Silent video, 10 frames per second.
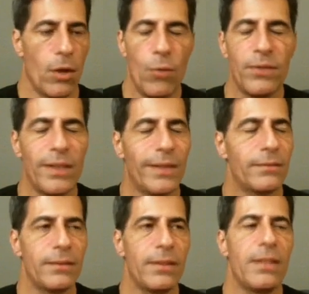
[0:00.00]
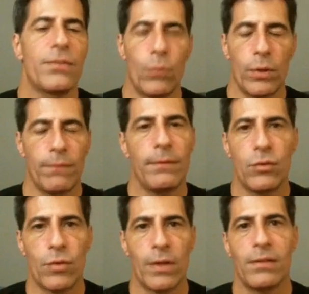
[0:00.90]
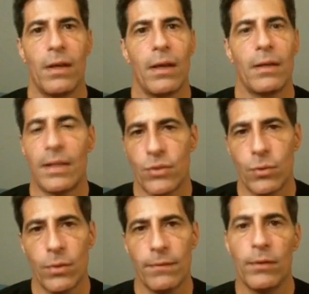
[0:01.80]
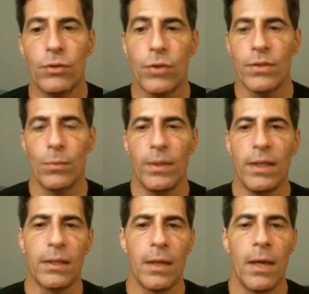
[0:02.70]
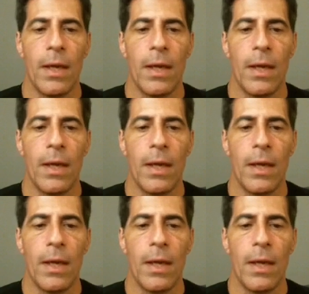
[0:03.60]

Hopefully at least forty, fifty trades a day. That's two hundred fifty trades a week.